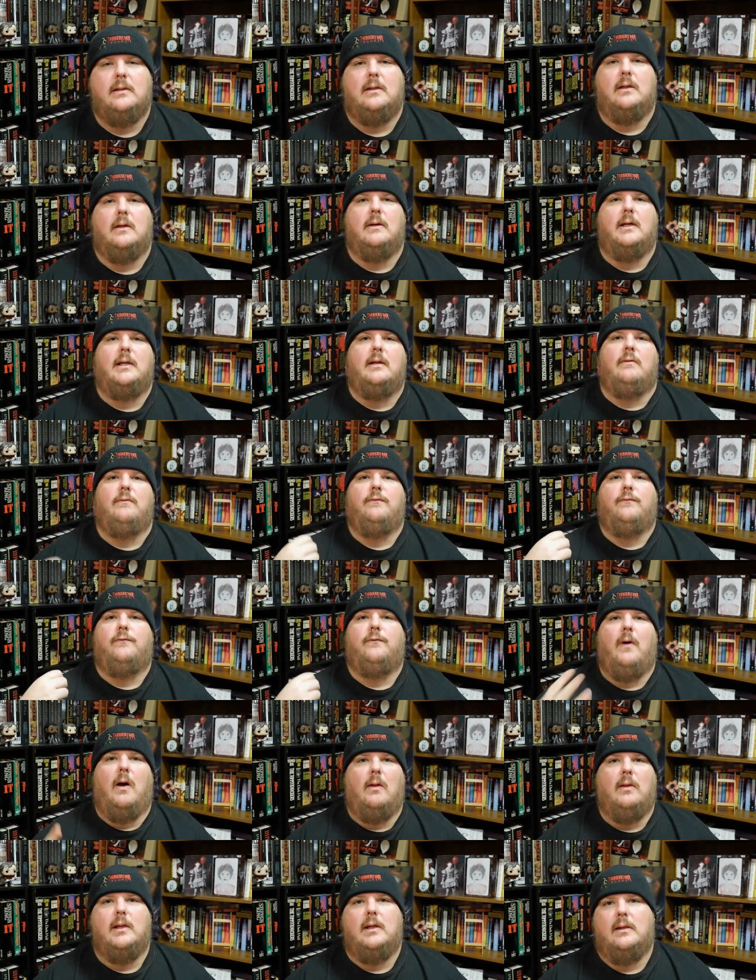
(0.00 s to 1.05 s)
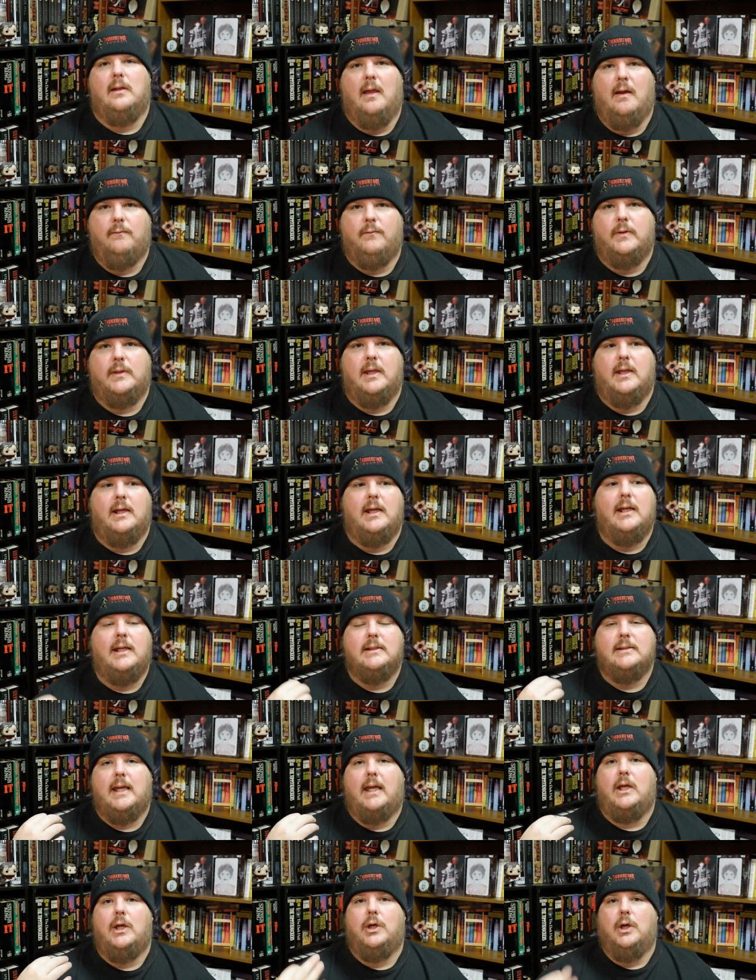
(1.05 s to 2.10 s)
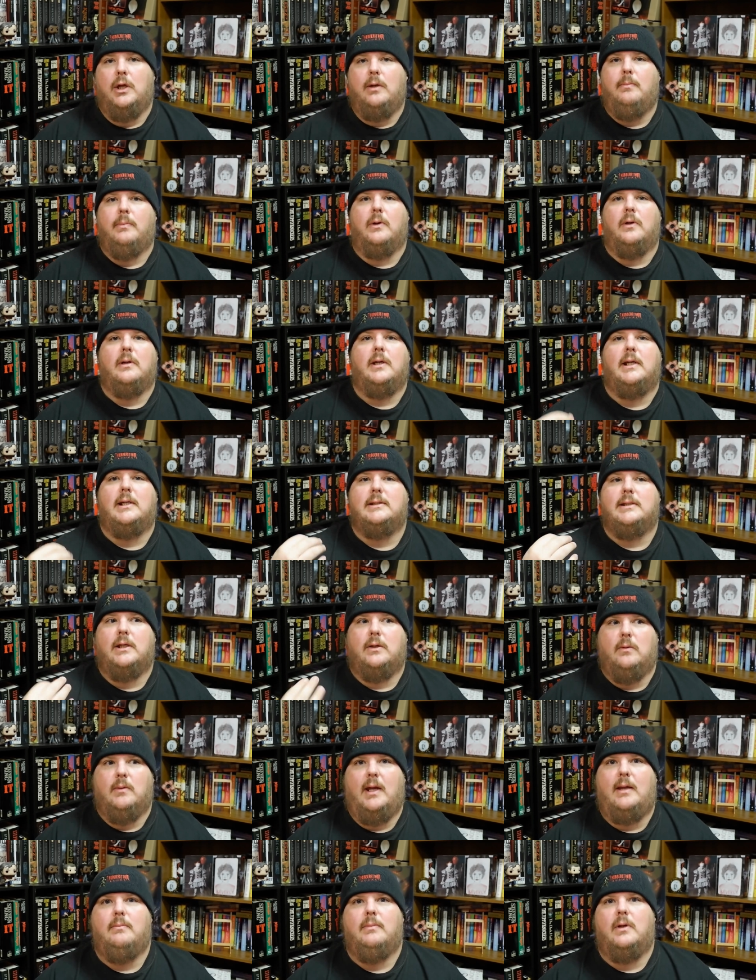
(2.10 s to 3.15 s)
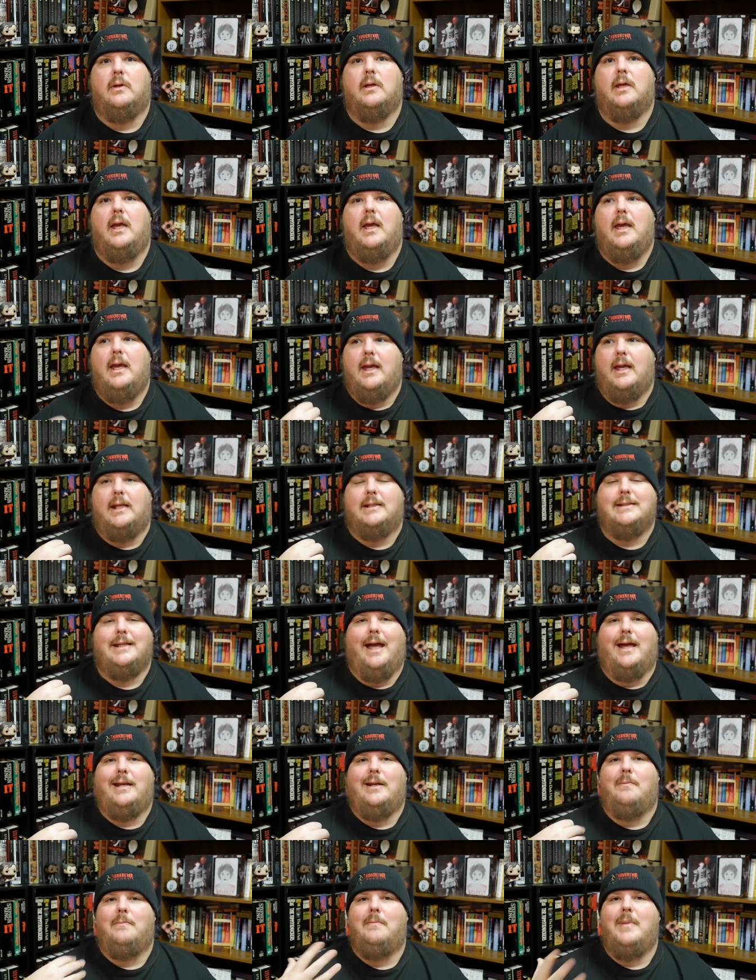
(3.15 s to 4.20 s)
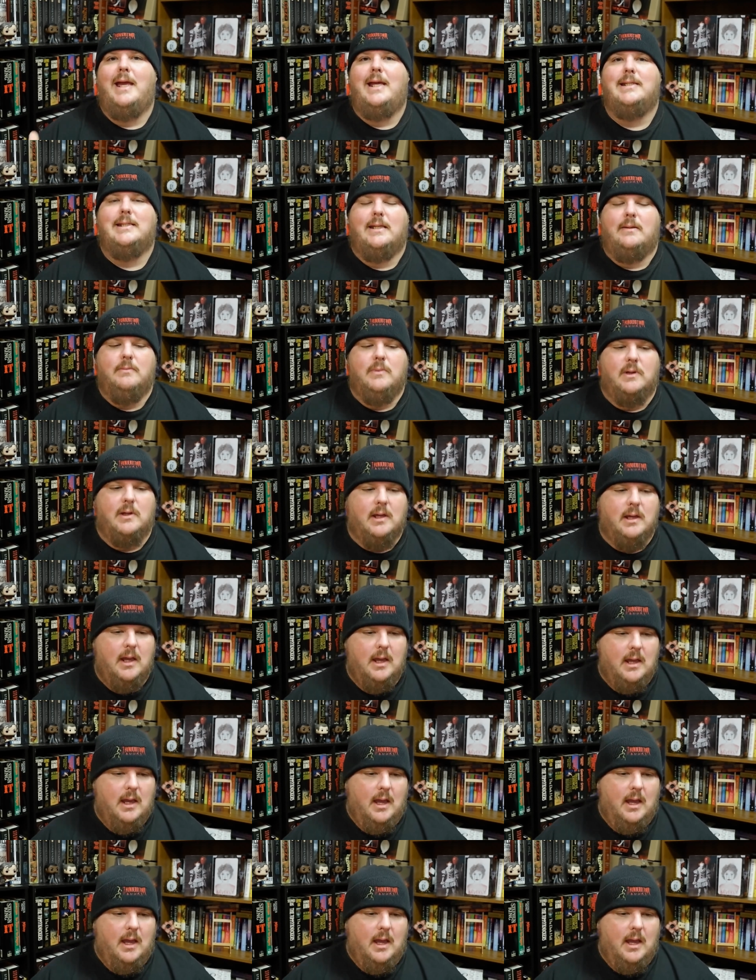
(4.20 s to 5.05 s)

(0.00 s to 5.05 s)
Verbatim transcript: You know, I didn't fall in love with it. It is a good book. It is a great book. It is not an amazing book.